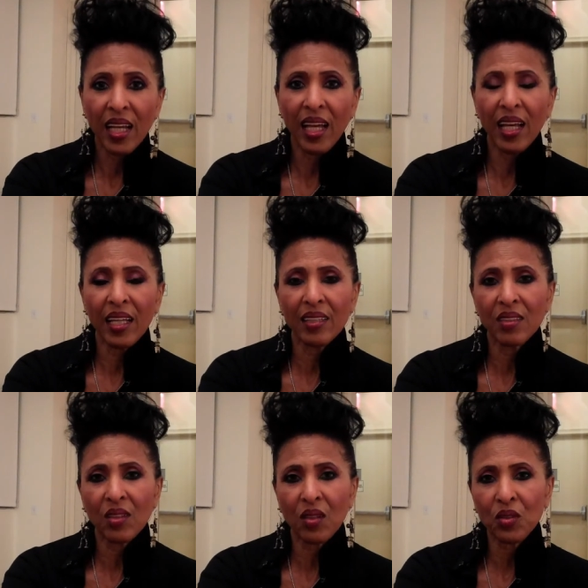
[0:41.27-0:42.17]

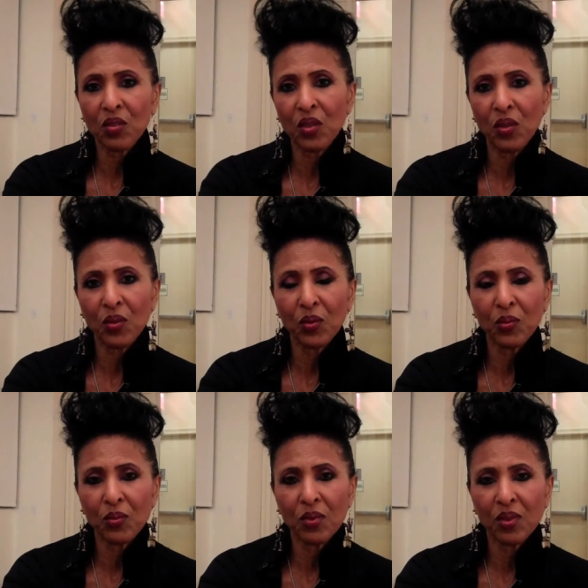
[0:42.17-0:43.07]
and also
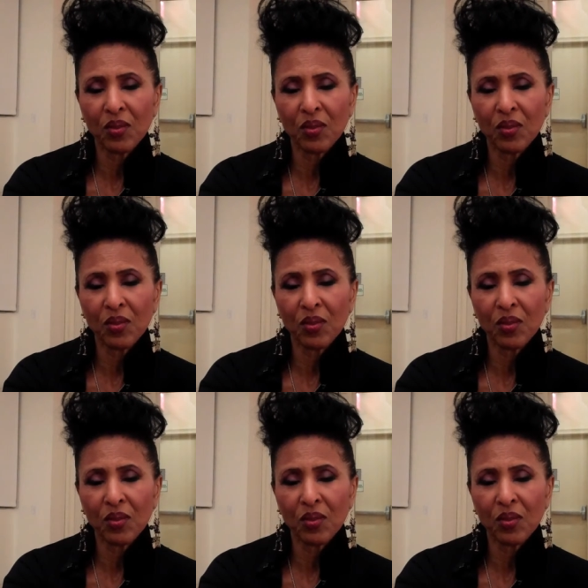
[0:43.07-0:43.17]
you